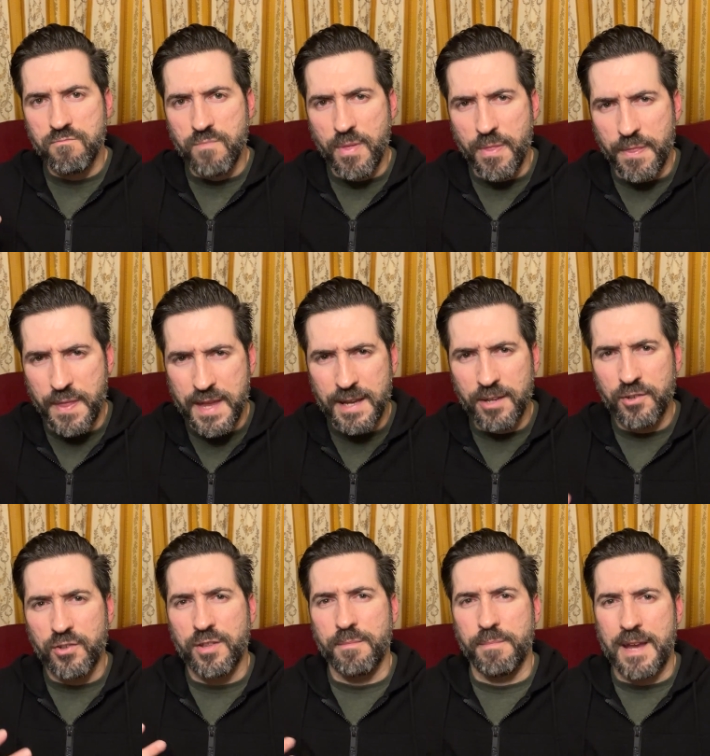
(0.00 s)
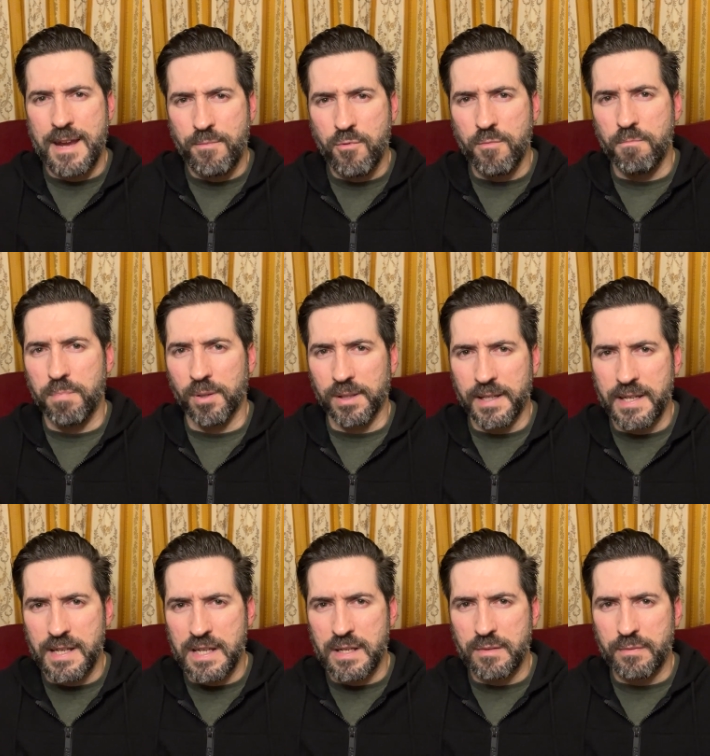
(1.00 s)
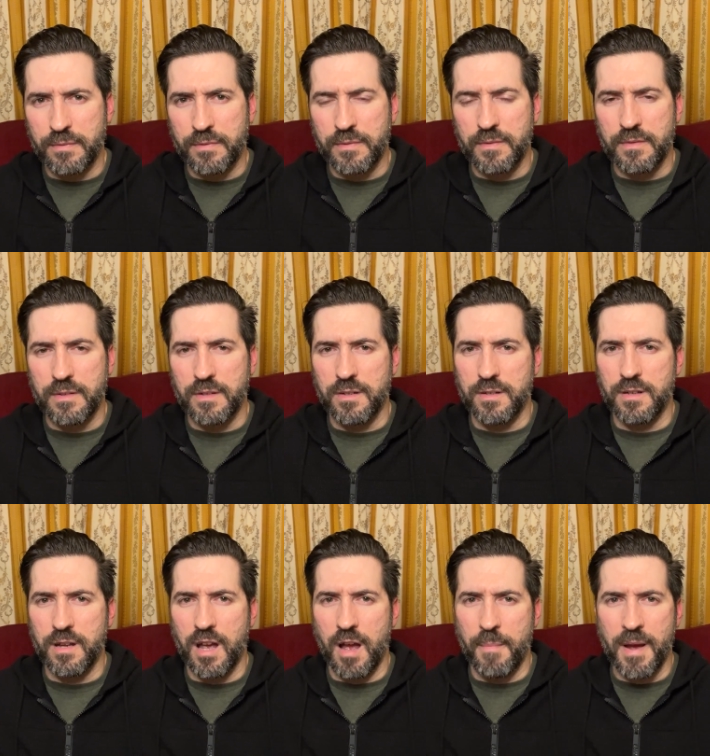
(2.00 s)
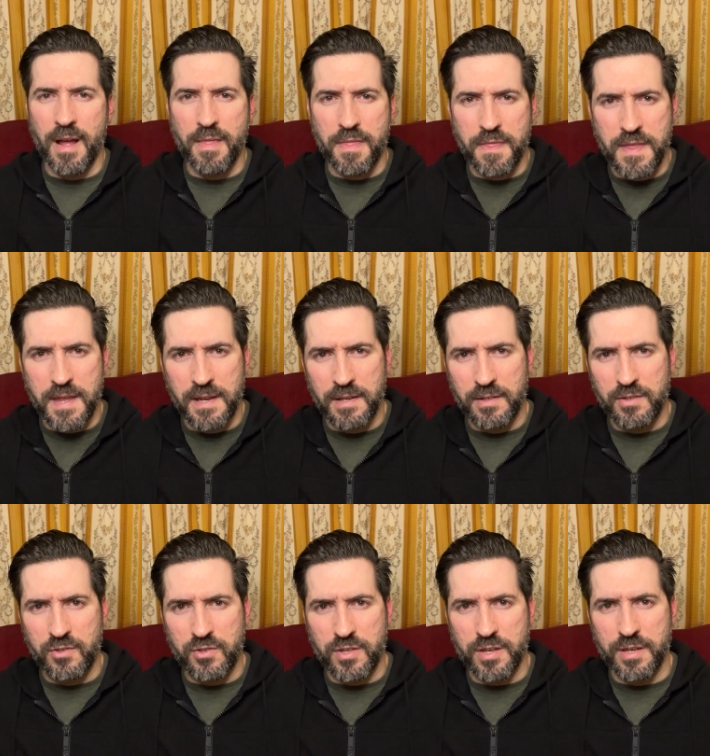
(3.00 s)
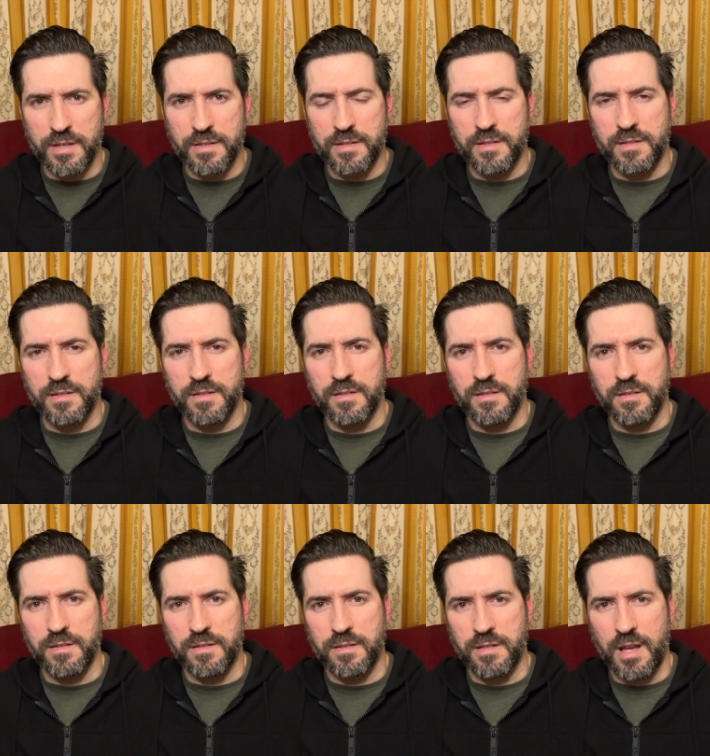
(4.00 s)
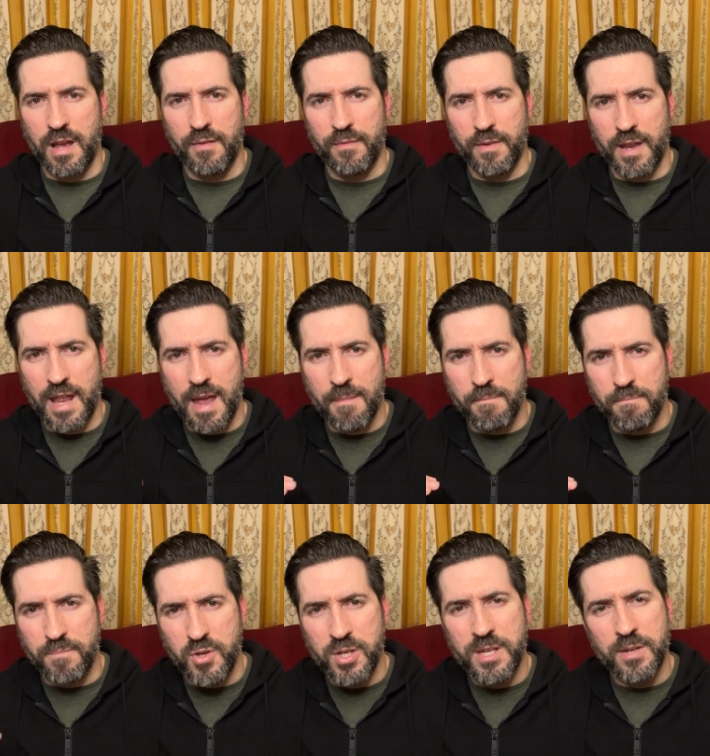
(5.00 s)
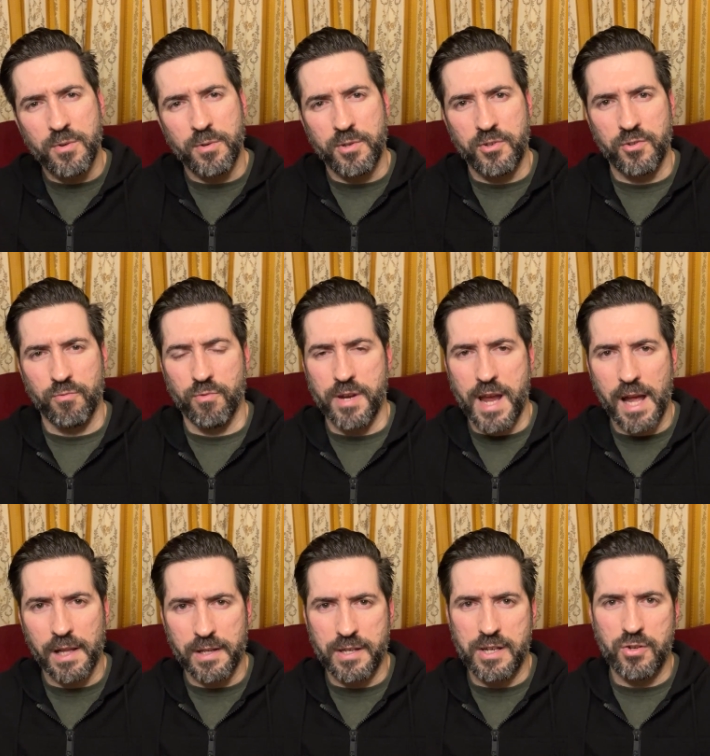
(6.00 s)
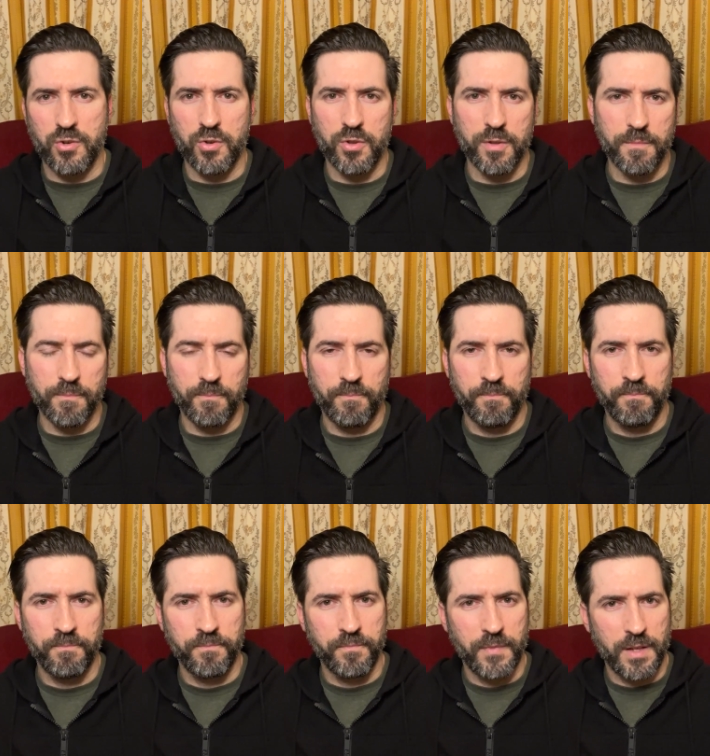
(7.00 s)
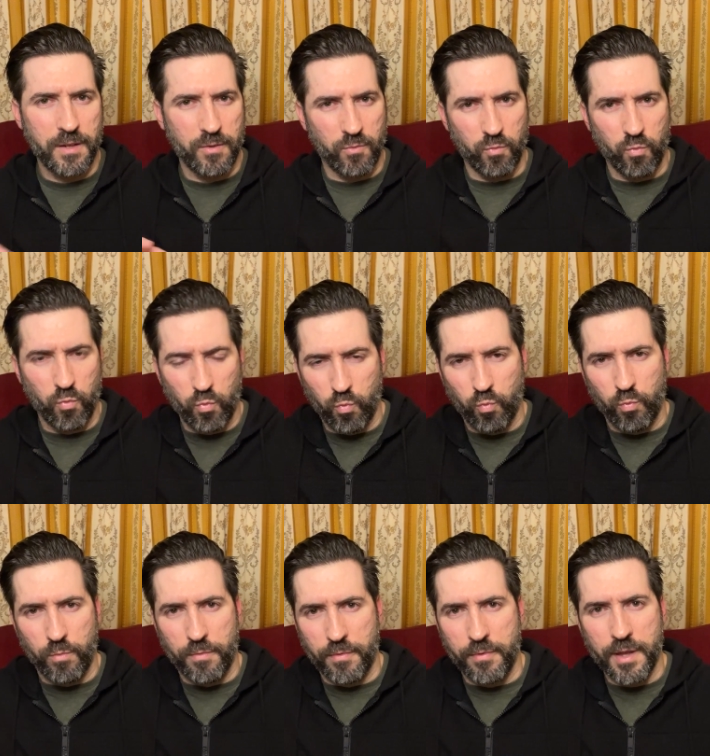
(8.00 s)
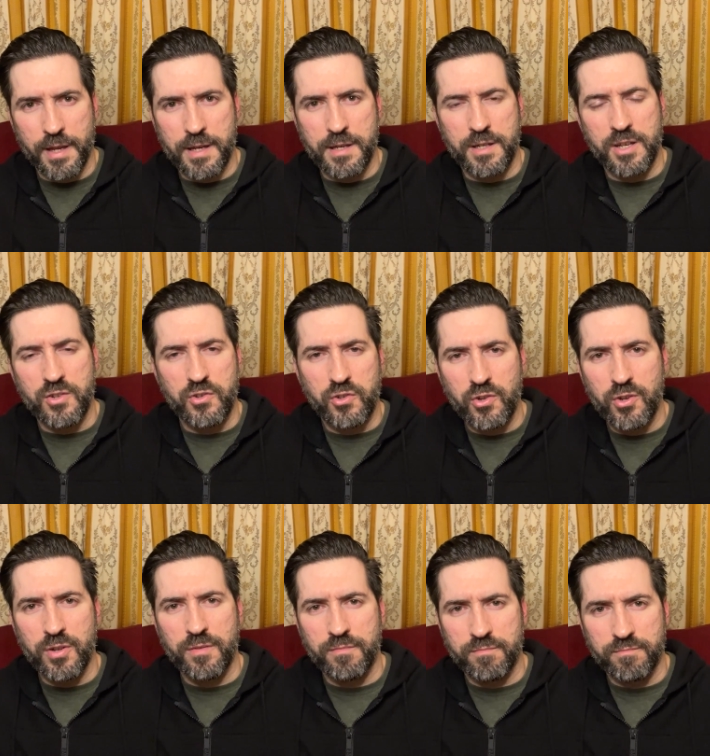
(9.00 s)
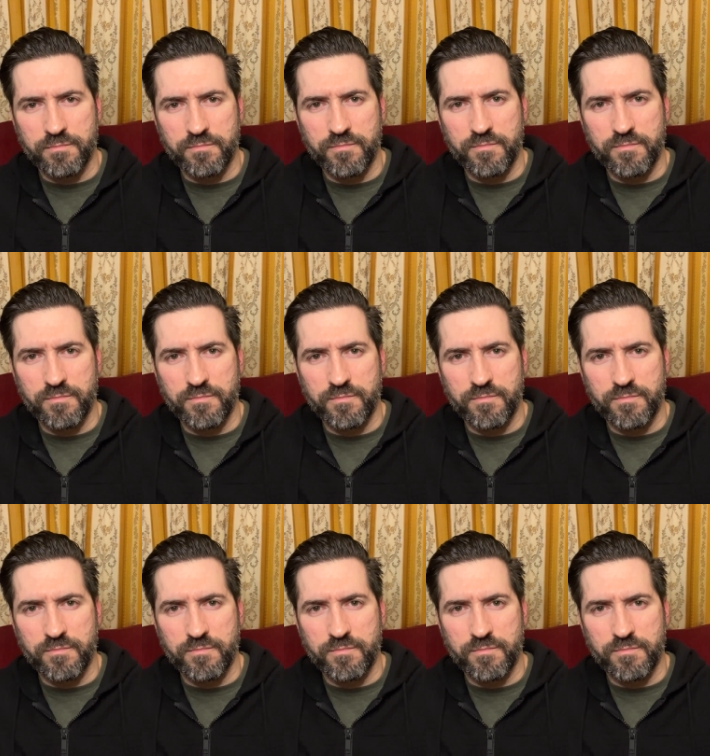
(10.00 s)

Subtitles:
things that people believe about things that have an ambiguous reality to them. They concern